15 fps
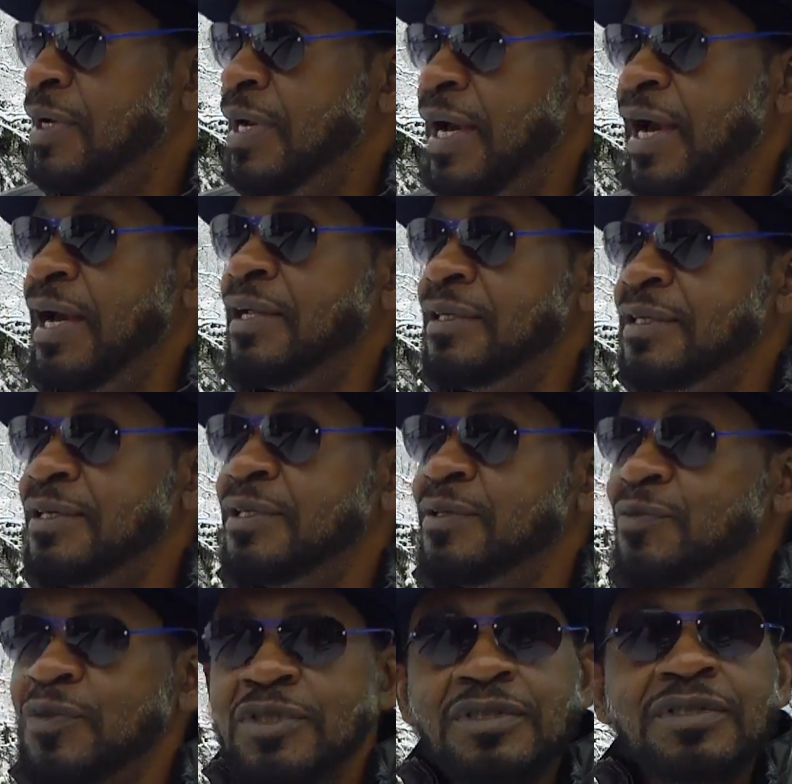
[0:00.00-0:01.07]
and it
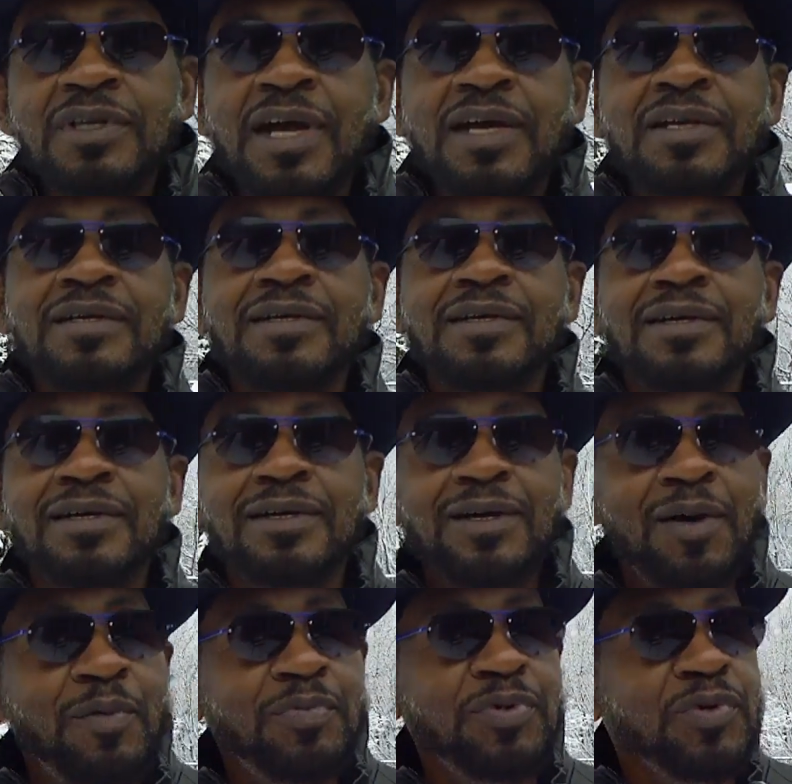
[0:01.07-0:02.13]
was like
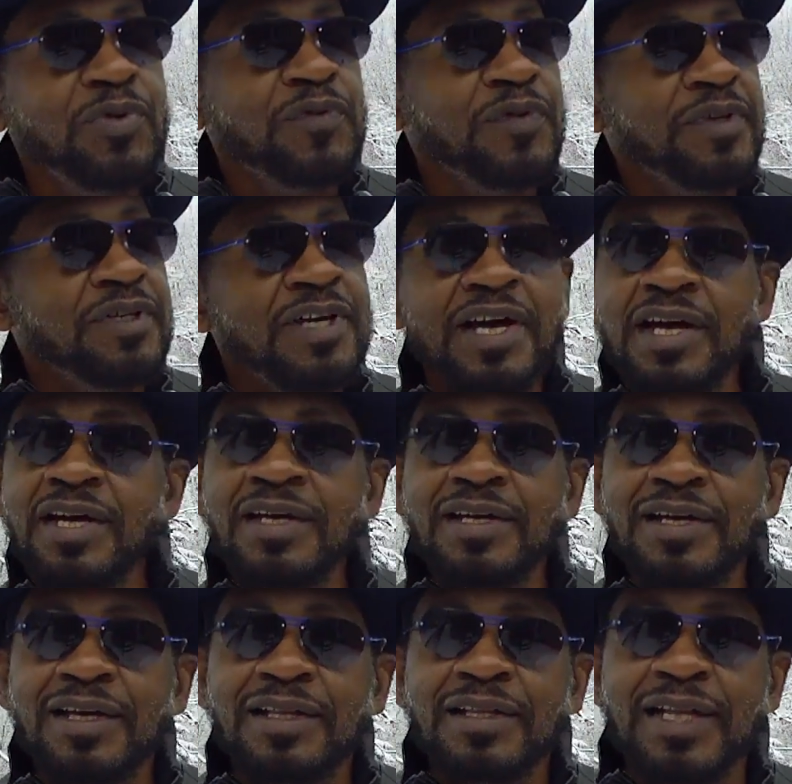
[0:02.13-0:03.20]
a beautiful day,
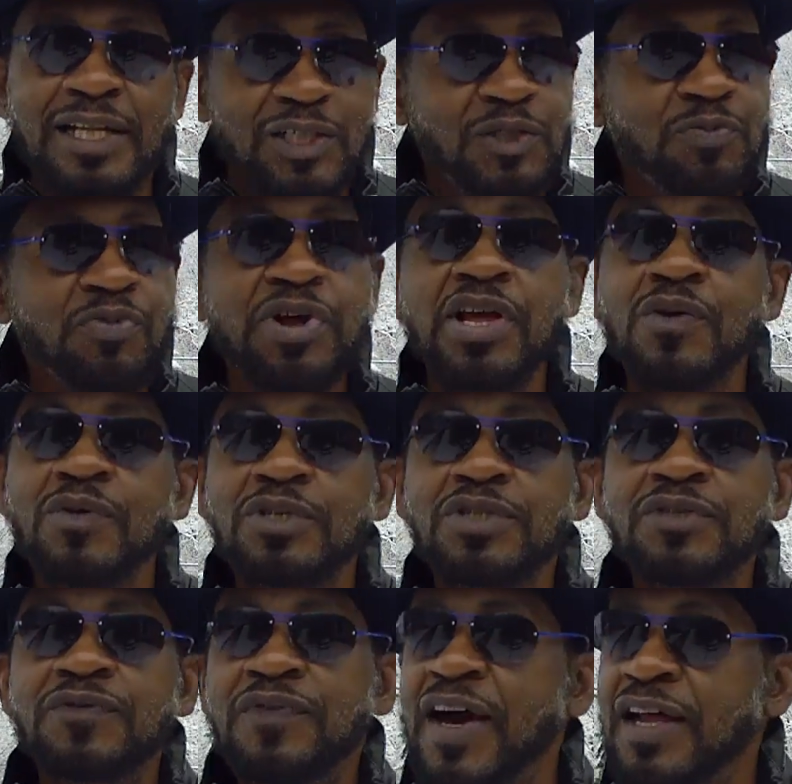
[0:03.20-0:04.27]
that spring was
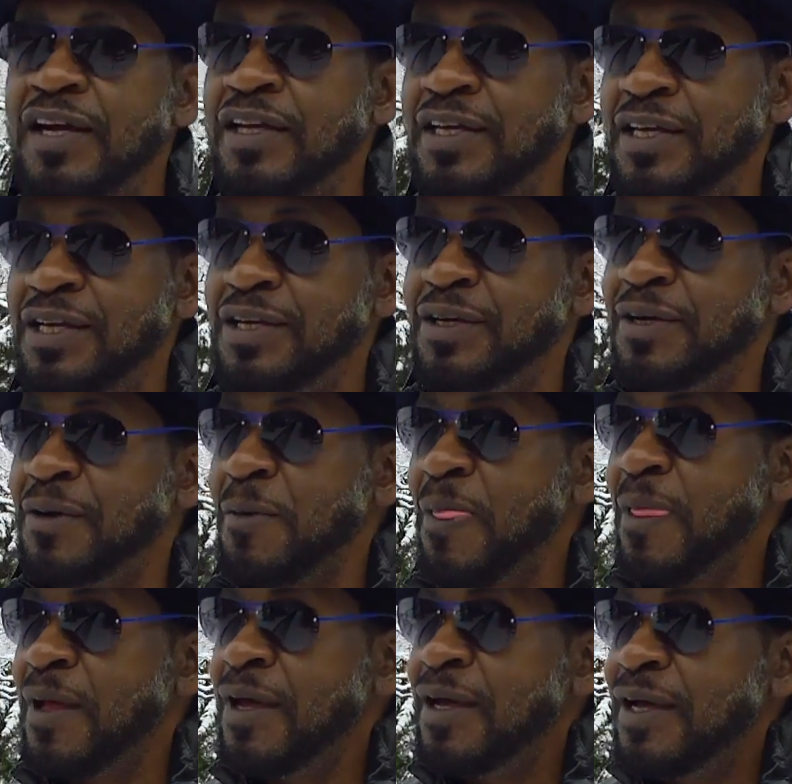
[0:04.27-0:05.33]
finally here.
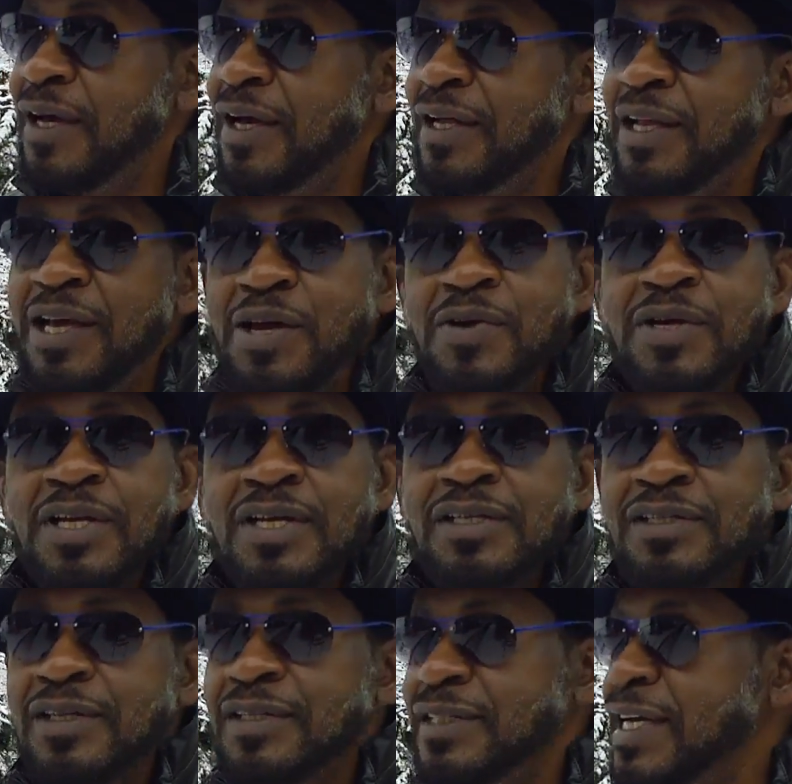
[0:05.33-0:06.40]
And here it
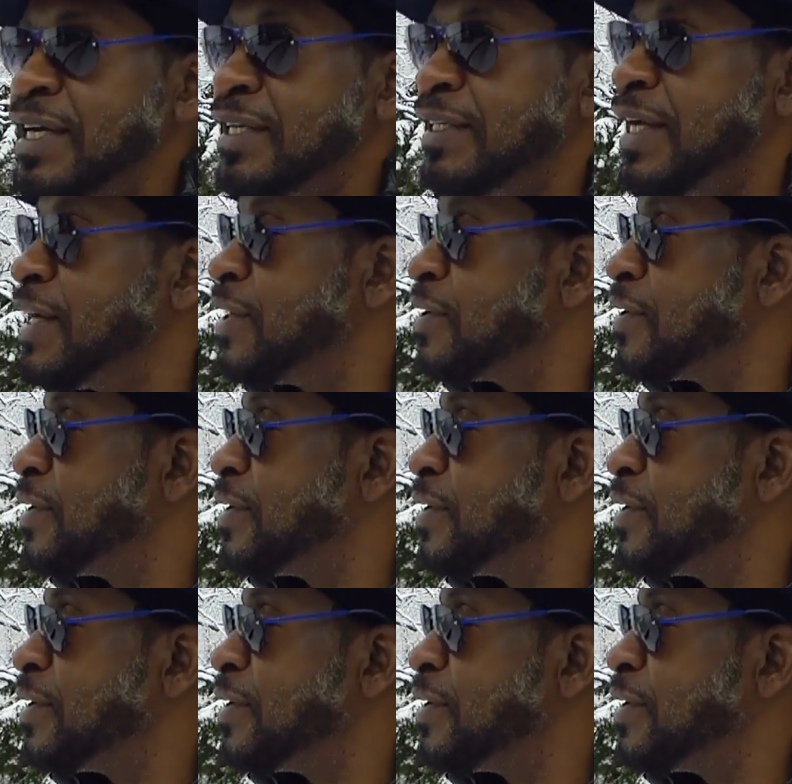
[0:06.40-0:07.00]
is a day later.